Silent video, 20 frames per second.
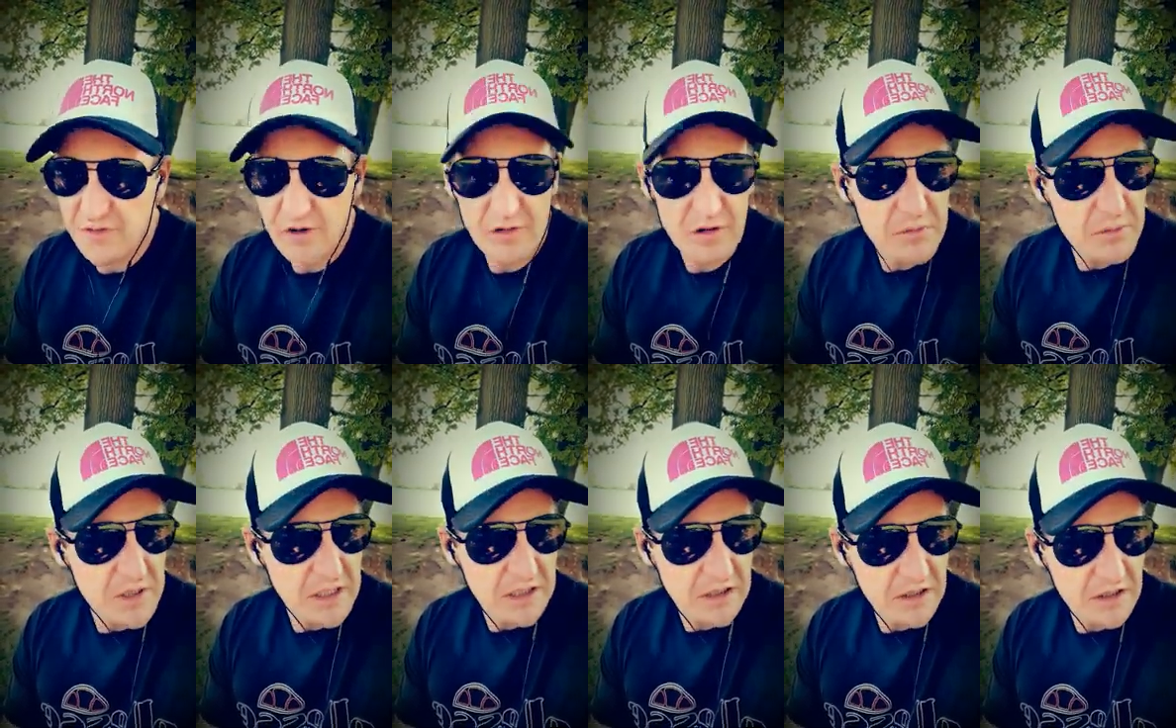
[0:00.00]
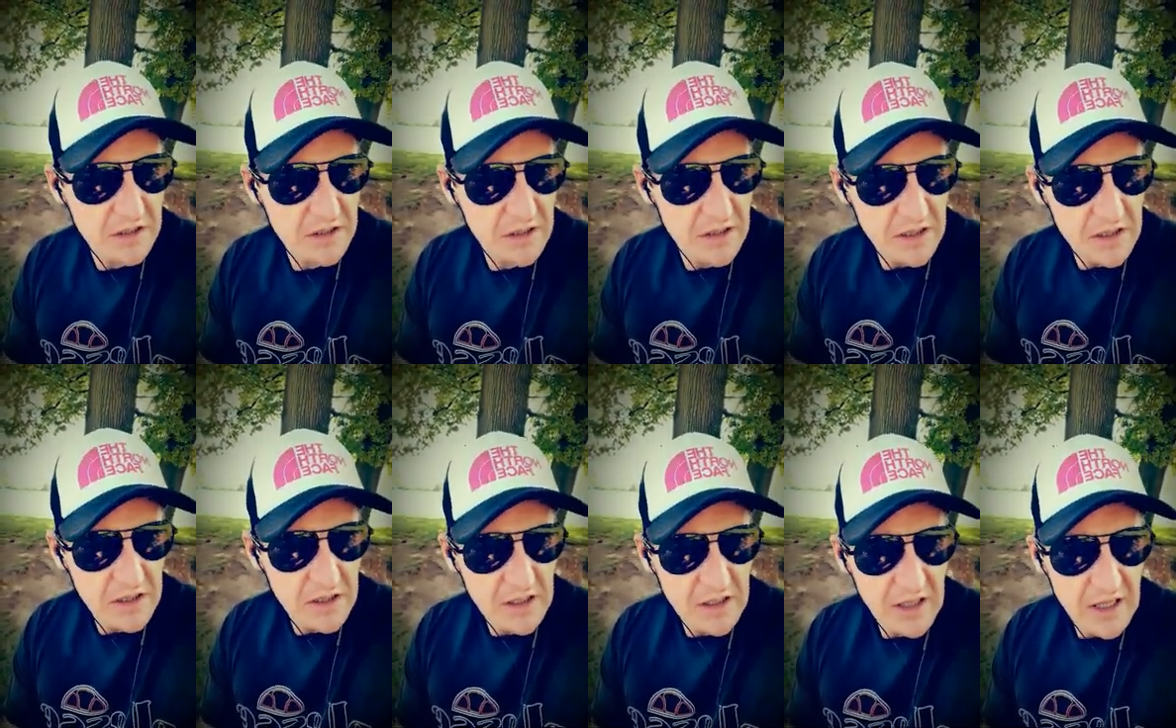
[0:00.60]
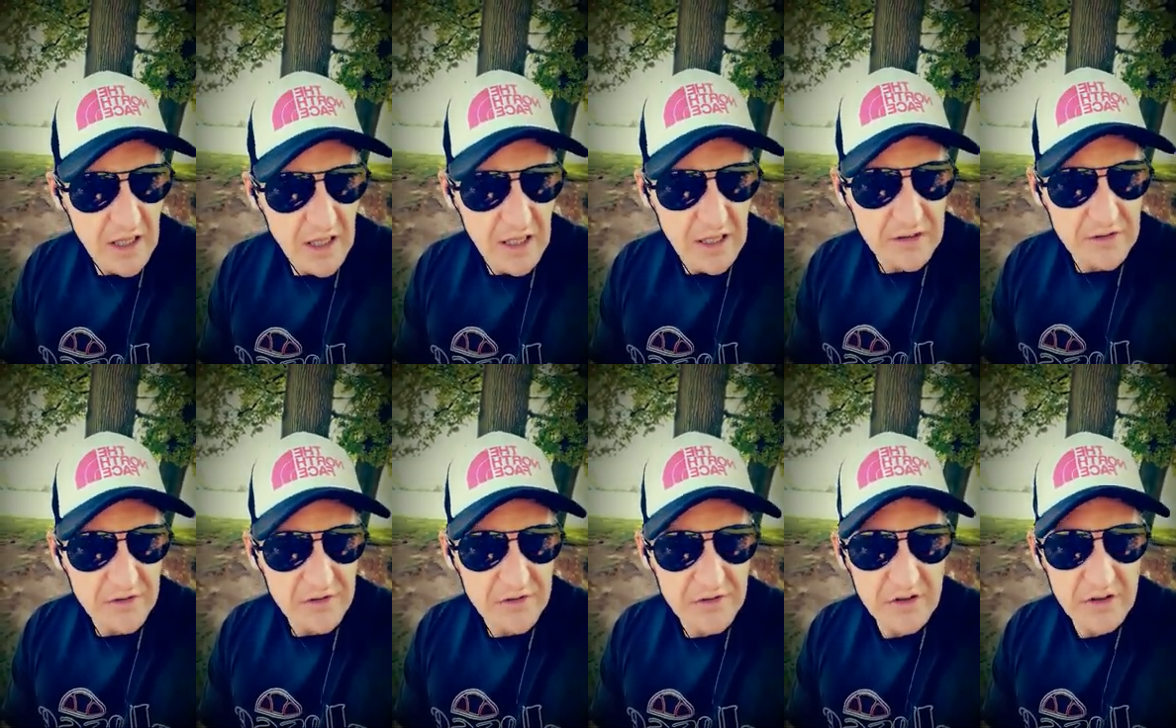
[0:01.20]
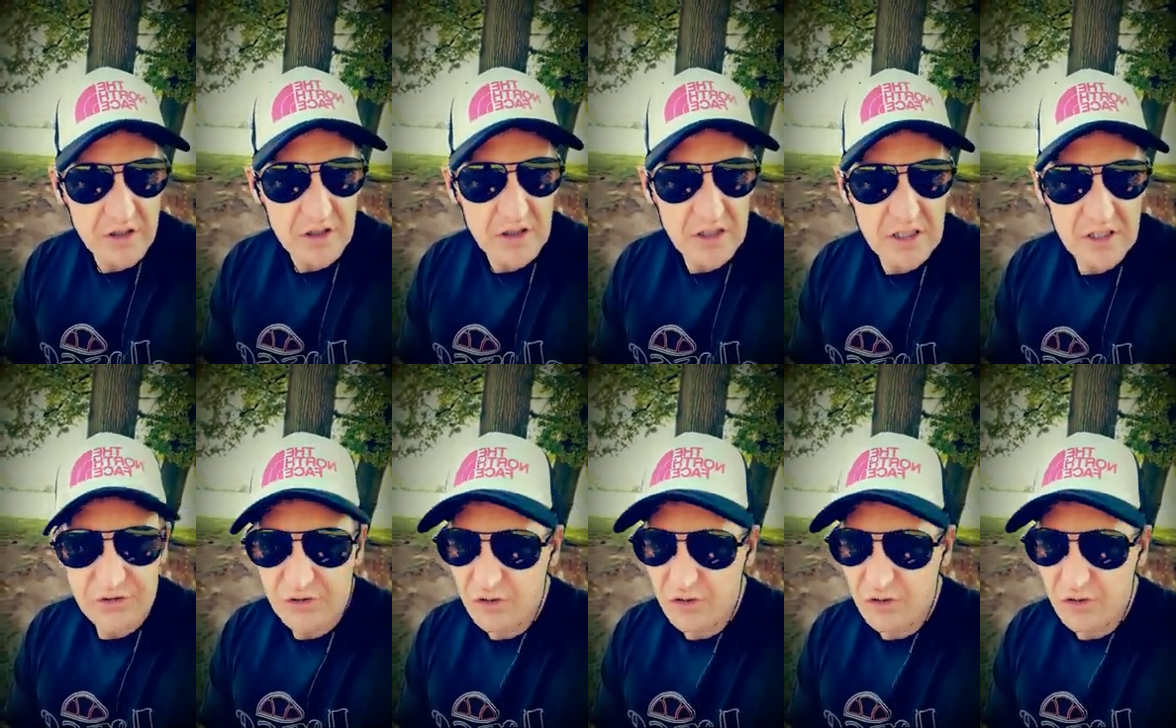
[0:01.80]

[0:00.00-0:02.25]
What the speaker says: very mean. And he